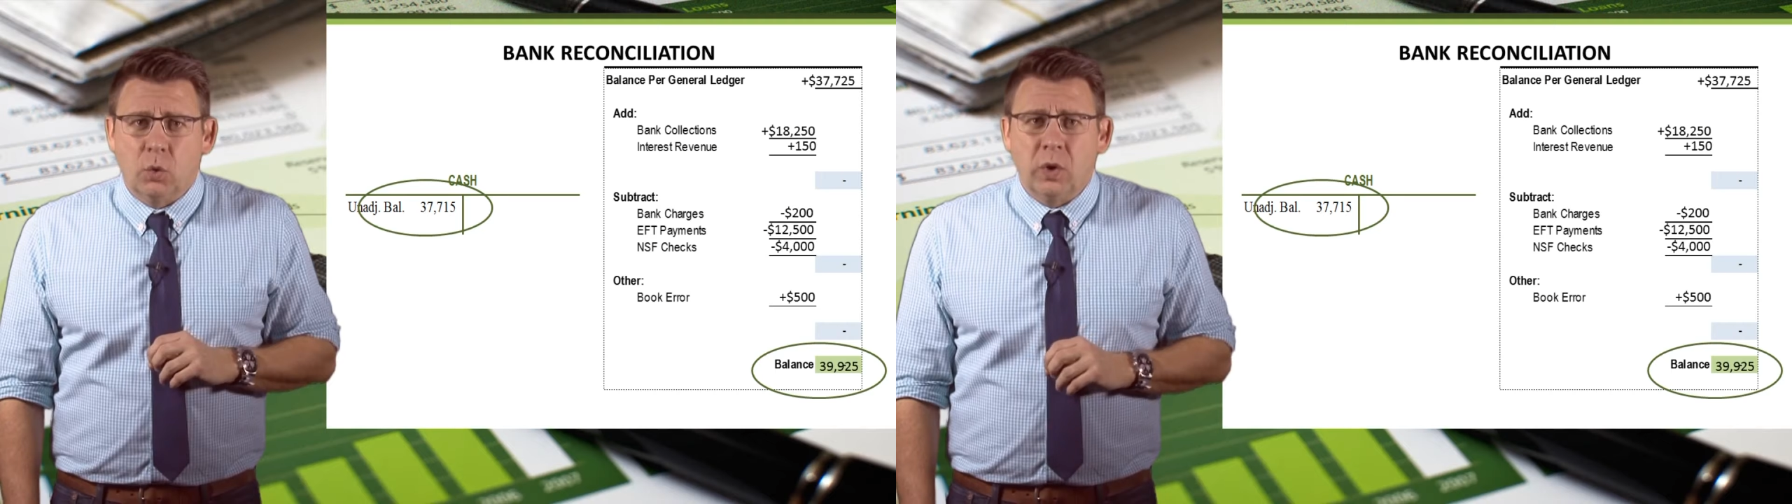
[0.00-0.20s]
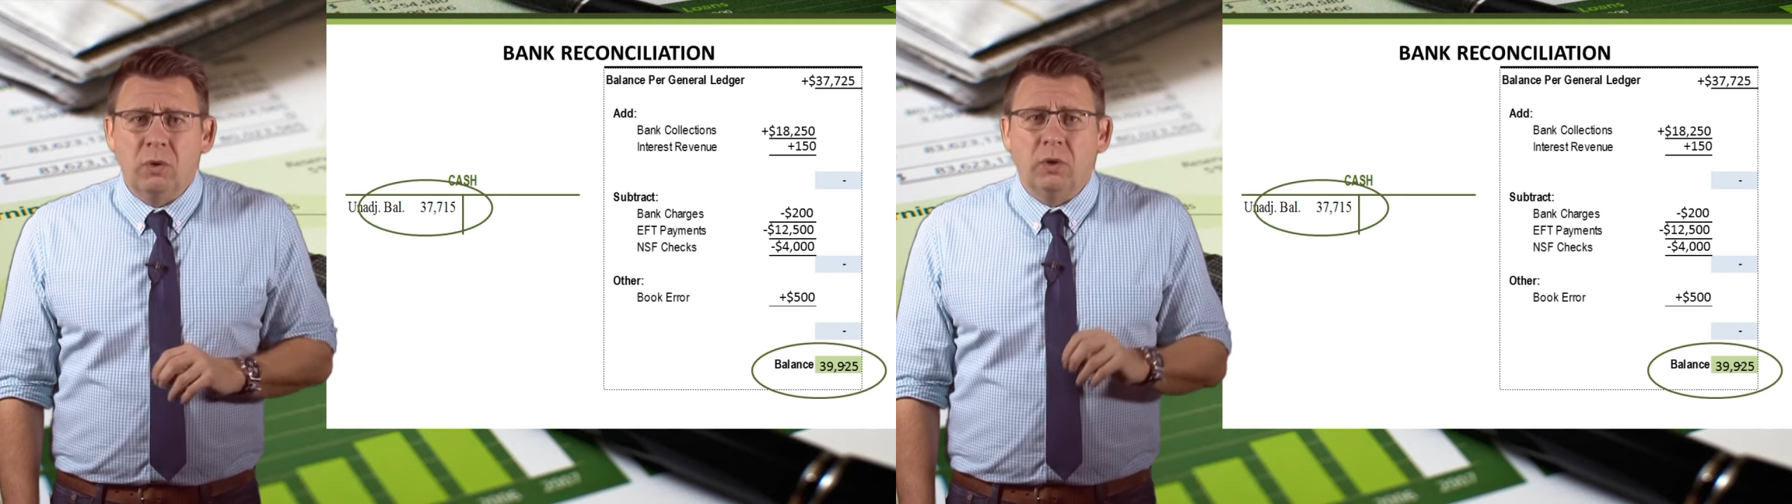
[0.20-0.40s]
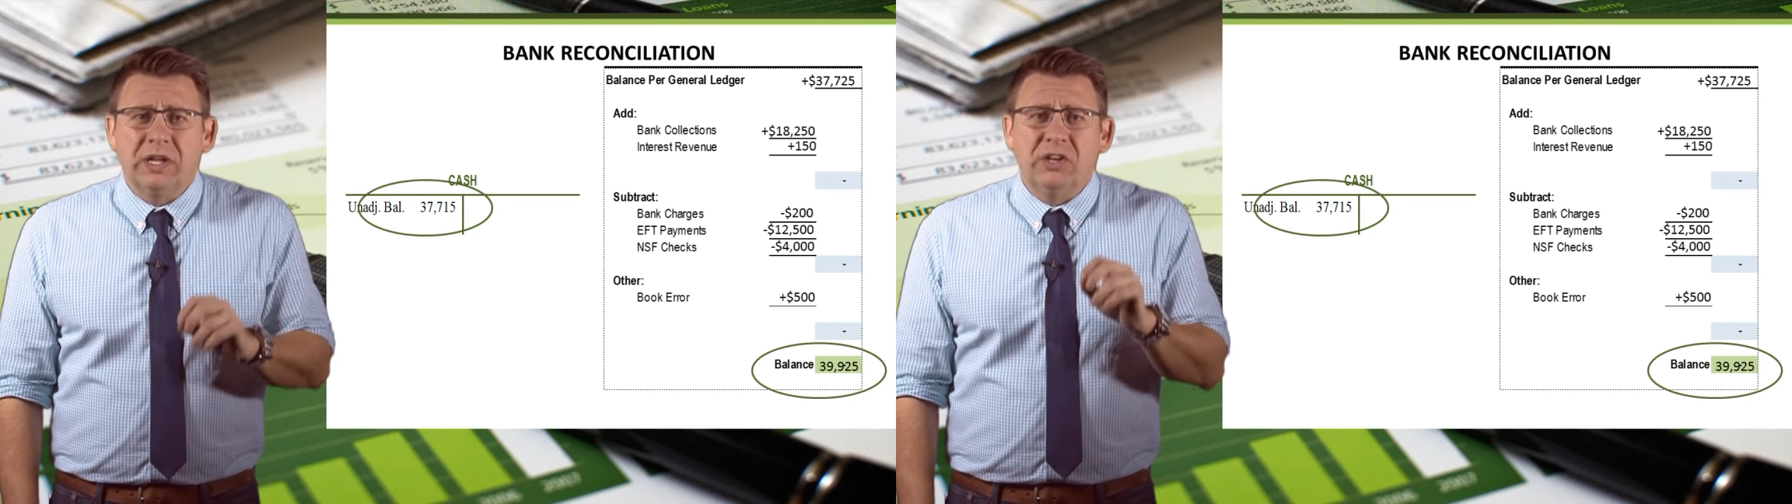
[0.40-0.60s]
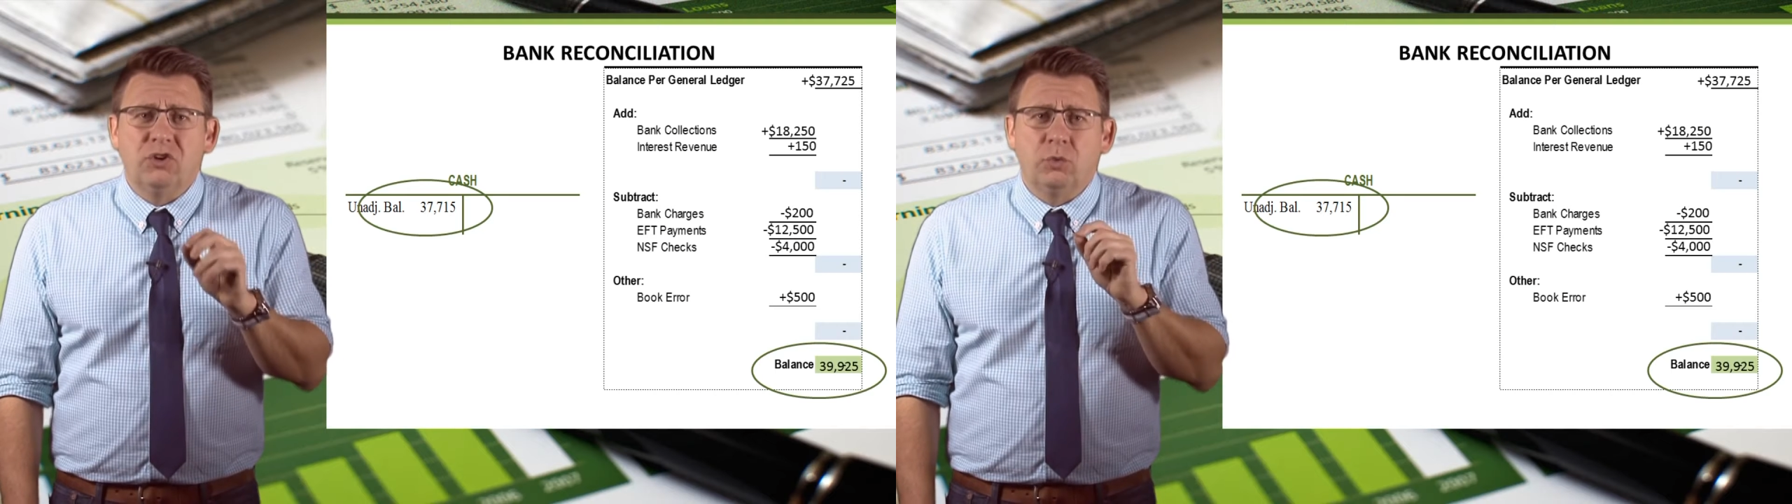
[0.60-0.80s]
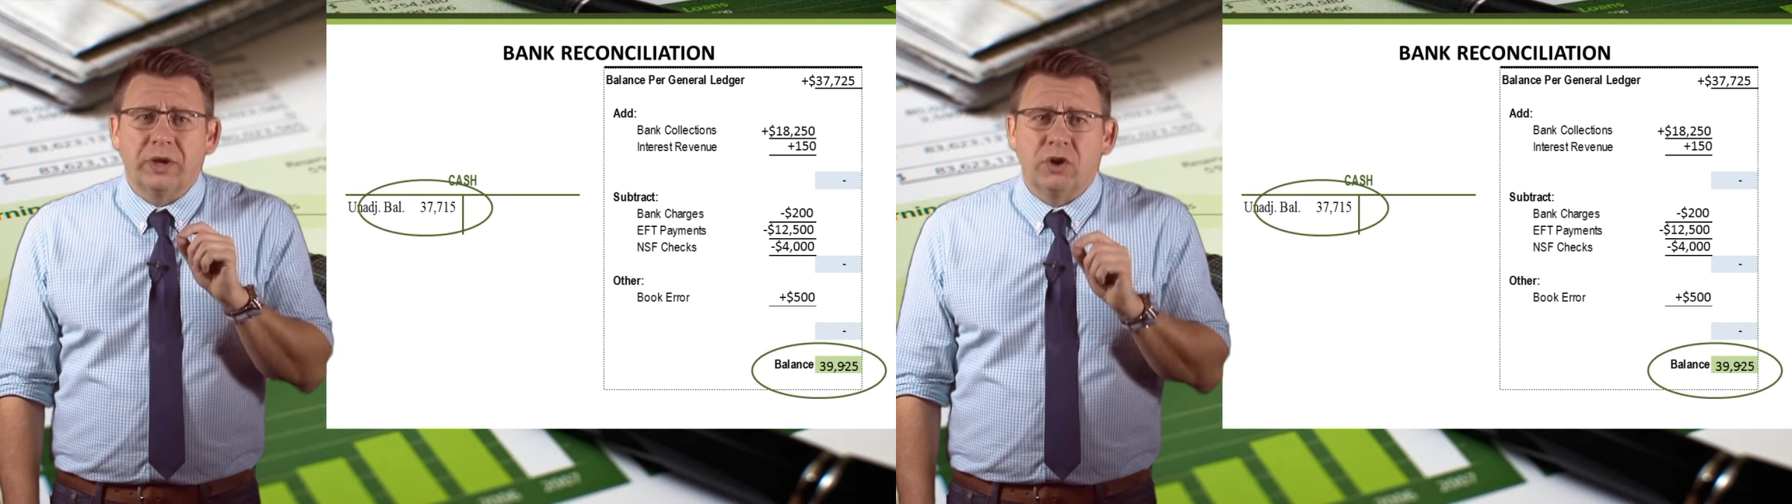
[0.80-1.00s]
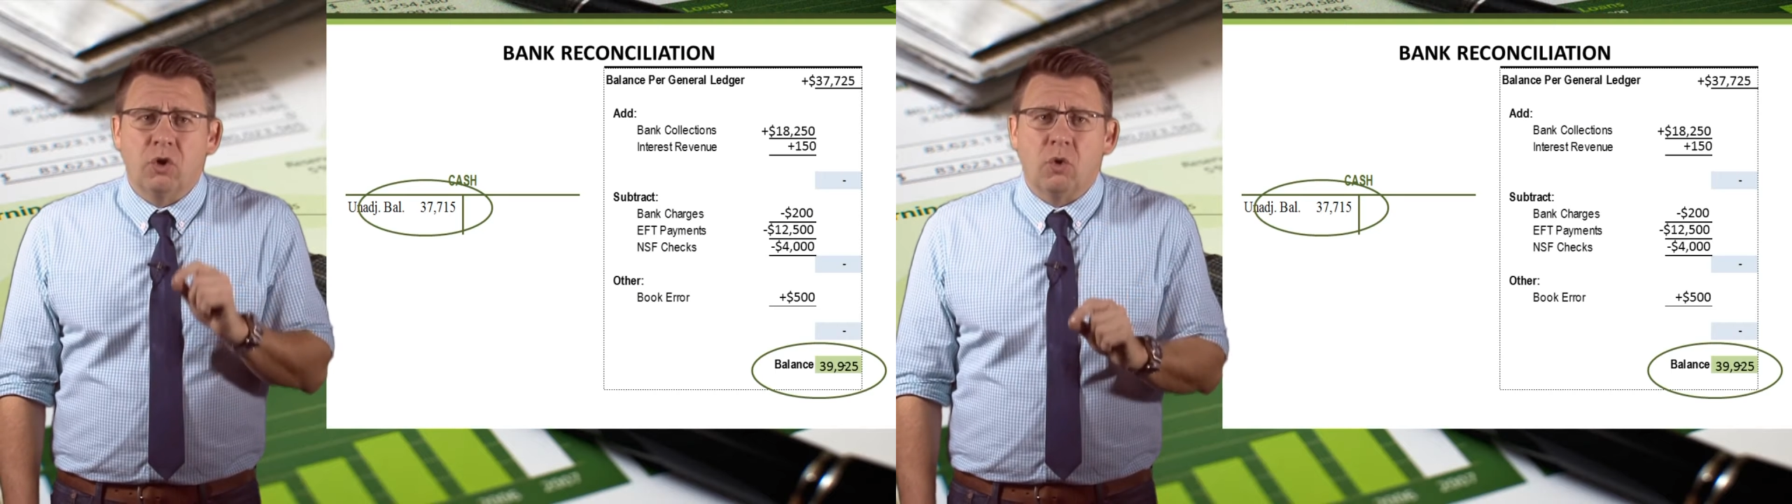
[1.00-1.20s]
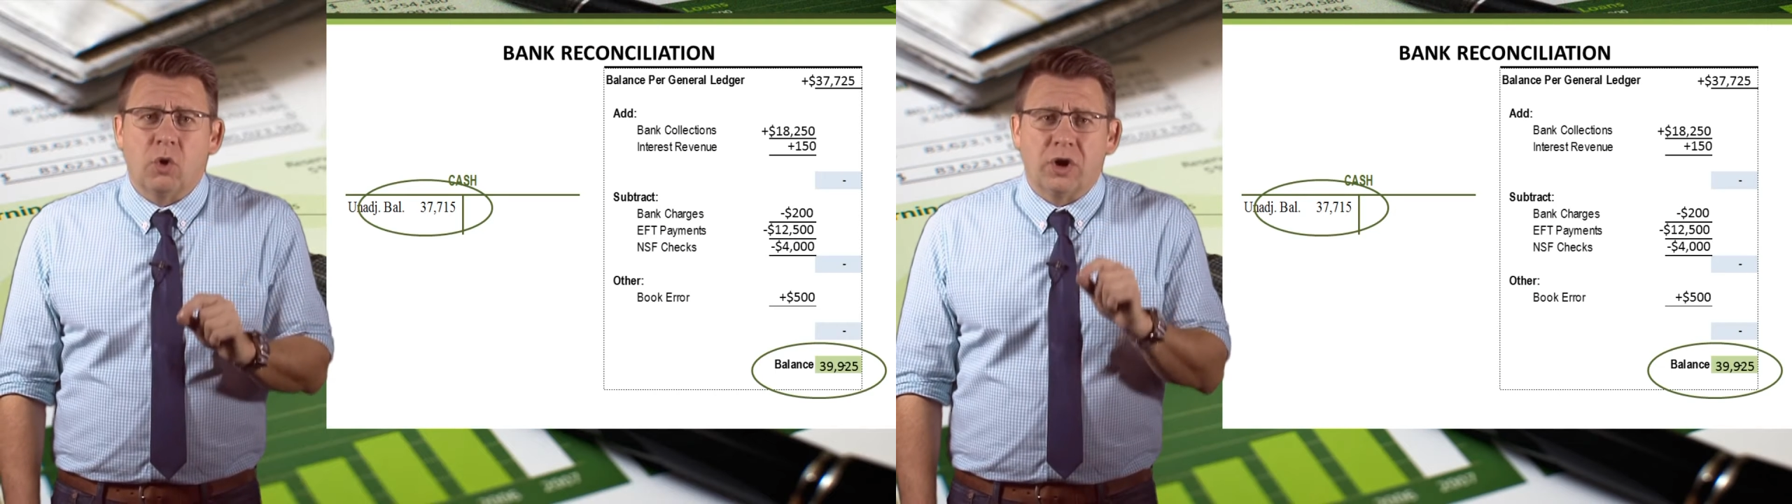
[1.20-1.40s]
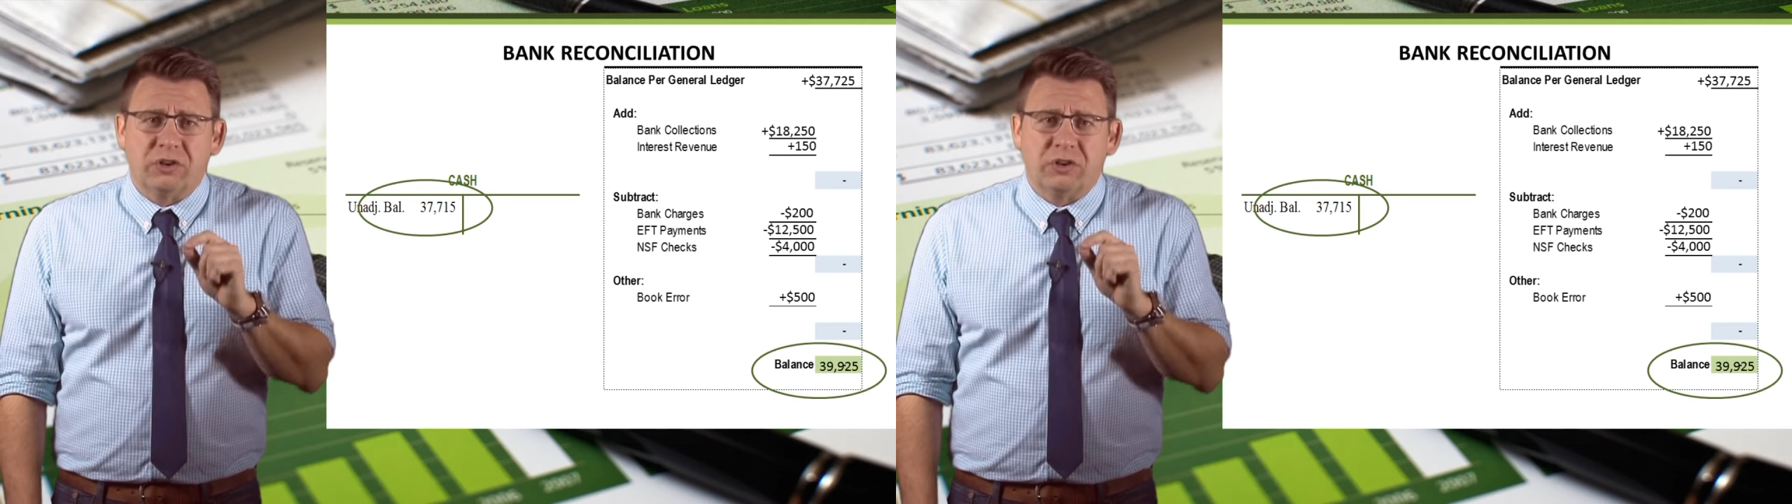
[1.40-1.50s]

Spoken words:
we will need to record